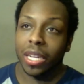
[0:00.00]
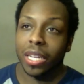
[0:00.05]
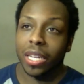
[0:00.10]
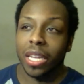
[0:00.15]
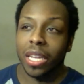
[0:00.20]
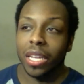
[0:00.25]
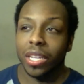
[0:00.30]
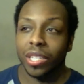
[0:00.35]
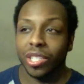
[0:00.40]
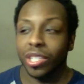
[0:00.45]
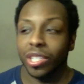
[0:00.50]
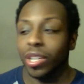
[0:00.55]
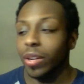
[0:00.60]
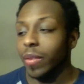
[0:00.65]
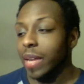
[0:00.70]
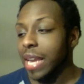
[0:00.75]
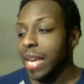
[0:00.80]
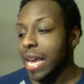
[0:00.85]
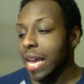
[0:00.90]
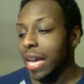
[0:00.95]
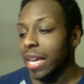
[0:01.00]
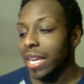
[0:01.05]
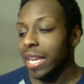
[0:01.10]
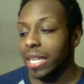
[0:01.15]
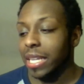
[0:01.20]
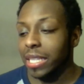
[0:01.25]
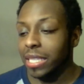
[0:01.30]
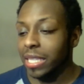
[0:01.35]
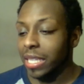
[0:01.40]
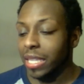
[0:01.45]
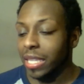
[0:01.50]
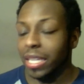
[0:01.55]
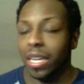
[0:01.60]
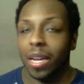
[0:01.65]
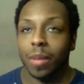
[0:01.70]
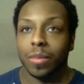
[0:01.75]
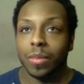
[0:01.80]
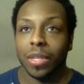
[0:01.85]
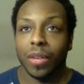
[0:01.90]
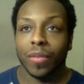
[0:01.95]
and Kenya's showing out, and Cynthia
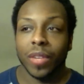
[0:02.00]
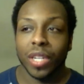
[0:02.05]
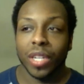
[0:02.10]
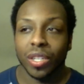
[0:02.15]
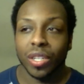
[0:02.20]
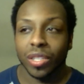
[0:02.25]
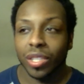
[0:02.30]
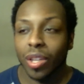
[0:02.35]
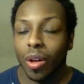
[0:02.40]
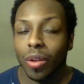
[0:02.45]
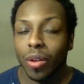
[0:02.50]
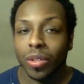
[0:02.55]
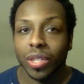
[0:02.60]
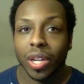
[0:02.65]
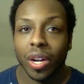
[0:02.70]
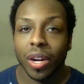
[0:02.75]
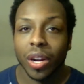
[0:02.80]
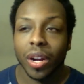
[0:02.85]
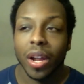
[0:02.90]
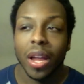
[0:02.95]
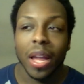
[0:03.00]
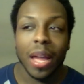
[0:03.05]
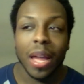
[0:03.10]
comes over and consoles her,